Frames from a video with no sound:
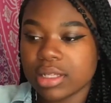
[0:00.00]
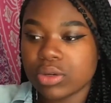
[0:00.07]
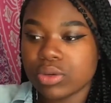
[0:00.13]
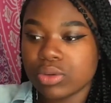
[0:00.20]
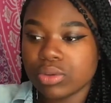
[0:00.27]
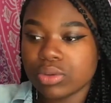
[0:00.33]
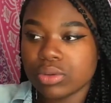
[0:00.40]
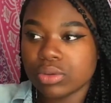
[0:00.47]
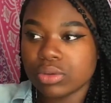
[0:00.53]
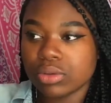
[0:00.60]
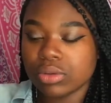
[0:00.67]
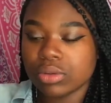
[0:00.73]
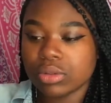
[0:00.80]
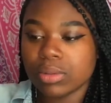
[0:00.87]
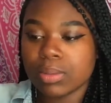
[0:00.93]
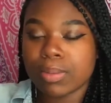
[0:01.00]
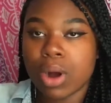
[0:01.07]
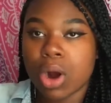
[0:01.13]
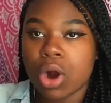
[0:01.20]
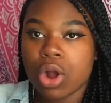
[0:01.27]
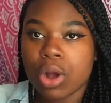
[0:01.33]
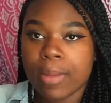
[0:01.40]
little
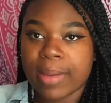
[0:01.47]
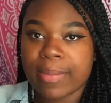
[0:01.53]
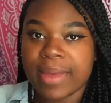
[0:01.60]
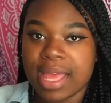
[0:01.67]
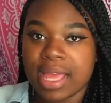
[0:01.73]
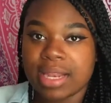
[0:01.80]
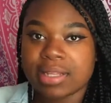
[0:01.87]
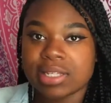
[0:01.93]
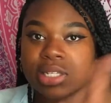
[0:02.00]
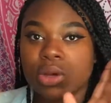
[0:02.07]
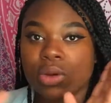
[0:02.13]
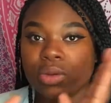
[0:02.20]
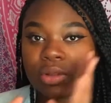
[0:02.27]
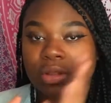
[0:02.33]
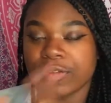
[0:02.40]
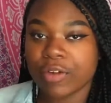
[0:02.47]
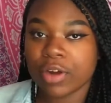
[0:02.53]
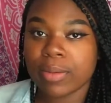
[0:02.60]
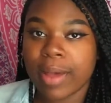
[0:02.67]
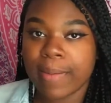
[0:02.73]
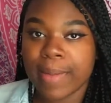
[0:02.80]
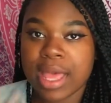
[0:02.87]
bar on my bed, so the
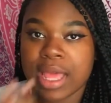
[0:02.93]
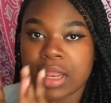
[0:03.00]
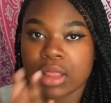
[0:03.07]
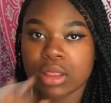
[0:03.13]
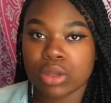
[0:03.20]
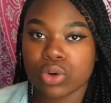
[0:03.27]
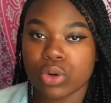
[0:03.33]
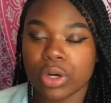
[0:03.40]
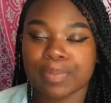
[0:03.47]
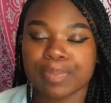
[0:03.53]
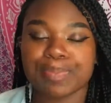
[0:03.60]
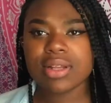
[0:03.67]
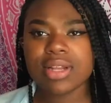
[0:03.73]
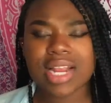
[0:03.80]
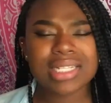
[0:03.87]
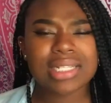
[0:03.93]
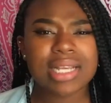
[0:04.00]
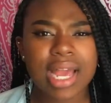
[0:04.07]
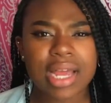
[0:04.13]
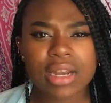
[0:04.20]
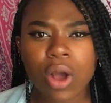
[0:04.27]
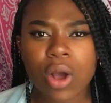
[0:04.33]
front of my bed and the door. The next thing
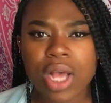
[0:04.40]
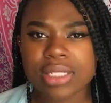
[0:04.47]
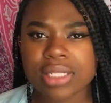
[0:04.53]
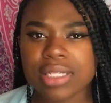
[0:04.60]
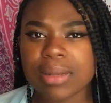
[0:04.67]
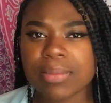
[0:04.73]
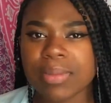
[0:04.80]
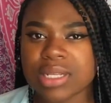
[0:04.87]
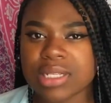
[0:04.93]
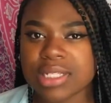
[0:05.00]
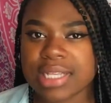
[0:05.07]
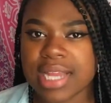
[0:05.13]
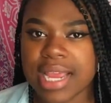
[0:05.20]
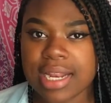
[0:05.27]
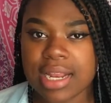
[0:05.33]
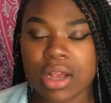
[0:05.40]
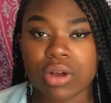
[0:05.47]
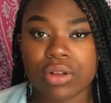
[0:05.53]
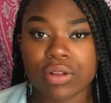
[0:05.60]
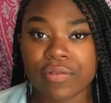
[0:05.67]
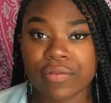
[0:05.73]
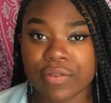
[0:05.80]
I know, I see something standing
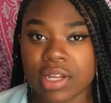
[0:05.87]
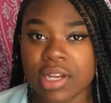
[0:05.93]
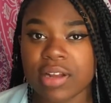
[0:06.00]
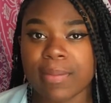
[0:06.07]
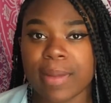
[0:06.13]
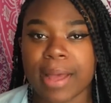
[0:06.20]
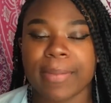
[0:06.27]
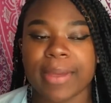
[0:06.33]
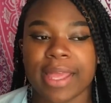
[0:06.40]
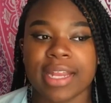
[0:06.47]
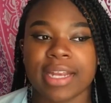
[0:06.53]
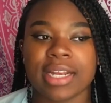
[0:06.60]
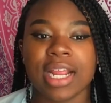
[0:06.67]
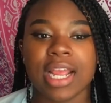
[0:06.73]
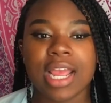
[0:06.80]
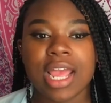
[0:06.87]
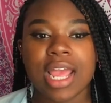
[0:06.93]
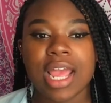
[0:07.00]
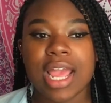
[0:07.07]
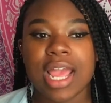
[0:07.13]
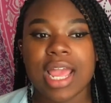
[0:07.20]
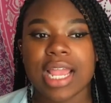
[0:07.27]
on the foot of my bed,
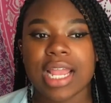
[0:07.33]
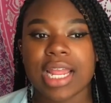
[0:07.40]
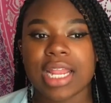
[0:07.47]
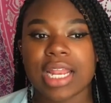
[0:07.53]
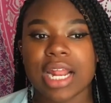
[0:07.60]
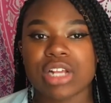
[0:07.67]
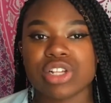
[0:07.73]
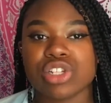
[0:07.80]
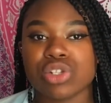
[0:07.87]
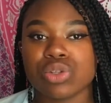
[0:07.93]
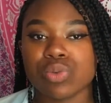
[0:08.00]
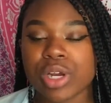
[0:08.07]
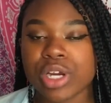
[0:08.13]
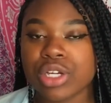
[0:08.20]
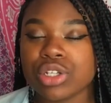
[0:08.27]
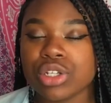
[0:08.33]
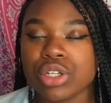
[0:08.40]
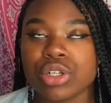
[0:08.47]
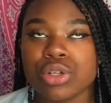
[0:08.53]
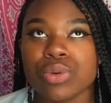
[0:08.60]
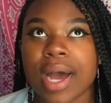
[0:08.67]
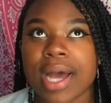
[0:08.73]
and I swear to
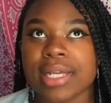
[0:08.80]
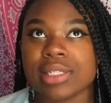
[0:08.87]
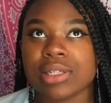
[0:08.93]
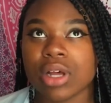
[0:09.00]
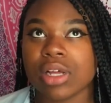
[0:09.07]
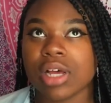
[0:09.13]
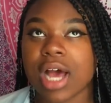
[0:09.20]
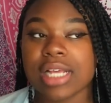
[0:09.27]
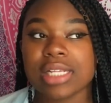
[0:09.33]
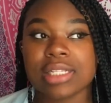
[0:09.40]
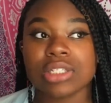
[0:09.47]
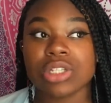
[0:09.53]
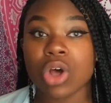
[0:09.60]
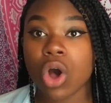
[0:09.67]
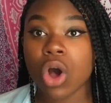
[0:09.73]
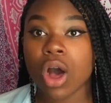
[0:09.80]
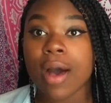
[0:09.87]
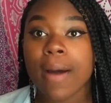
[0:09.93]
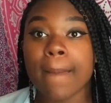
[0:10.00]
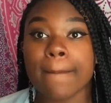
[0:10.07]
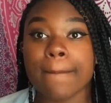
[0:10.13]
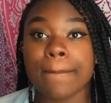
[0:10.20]
you, I saw
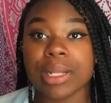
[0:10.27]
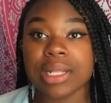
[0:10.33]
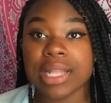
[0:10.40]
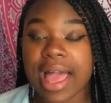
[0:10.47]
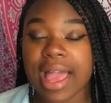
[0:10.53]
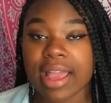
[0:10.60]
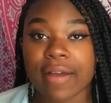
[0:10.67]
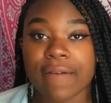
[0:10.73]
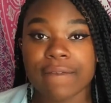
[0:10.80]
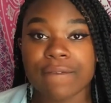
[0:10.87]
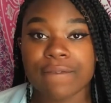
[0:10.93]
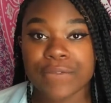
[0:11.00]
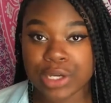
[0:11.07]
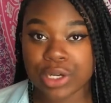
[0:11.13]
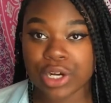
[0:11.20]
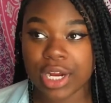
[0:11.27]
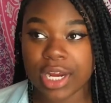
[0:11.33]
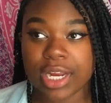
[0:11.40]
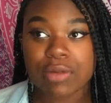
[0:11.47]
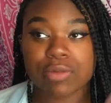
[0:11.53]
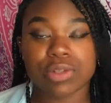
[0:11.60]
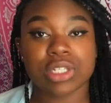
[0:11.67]
a black figure,
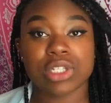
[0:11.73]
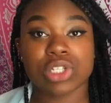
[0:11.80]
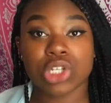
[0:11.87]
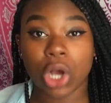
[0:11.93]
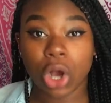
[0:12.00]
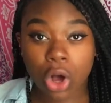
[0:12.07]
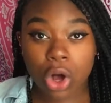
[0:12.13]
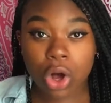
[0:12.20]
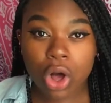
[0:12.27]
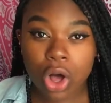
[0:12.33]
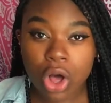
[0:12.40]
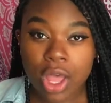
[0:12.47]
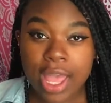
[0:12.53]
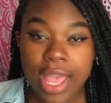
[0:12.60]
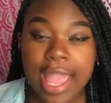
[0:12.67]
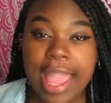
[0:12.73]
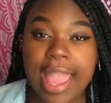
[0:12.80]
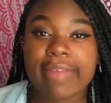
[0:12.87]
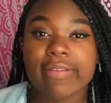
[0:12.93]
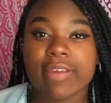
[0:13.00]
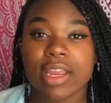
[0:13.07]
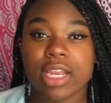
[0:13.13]
and it was tall,
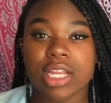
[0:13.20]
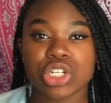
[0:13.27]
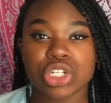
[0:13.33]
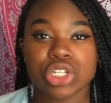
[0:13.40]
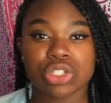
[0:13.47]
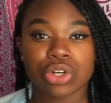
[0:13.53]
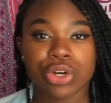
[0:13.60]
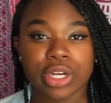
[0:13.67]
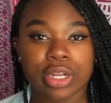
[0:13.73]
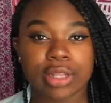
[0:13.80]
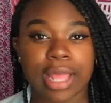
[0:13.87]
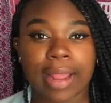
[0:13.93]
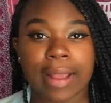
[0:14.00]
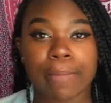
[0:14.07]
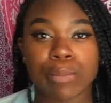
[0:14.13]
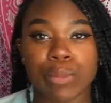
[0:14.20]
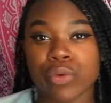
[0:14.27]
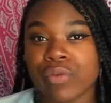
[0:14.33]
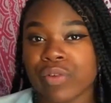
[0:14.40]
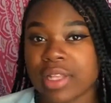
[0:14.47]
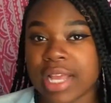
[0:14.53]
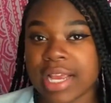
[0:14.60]
and then it just started
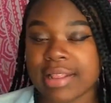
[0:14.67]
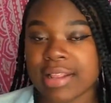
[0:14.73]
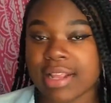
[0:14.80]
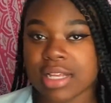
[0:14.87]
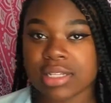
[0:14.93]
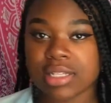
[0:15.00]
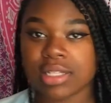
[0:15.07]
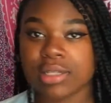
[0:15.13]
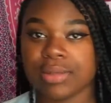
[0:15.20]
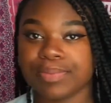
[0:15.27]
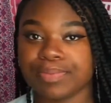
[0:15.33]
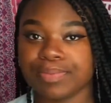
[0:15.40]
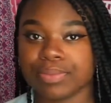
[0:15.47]
moving like this.